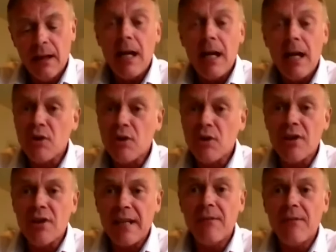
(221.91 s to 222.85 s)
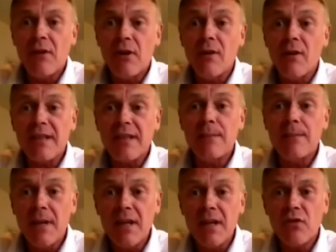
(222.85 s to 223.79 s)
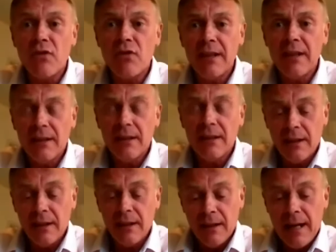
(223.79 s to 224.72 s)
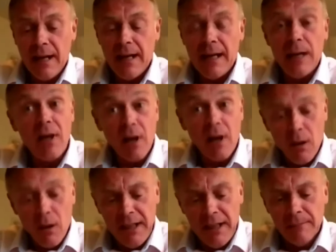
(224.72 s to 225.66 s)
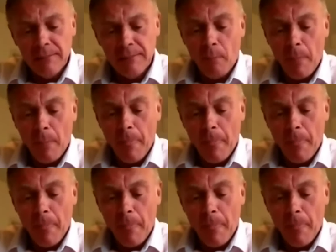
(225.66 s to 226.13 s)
I'm a trustee for an overseas ministry in Malawi,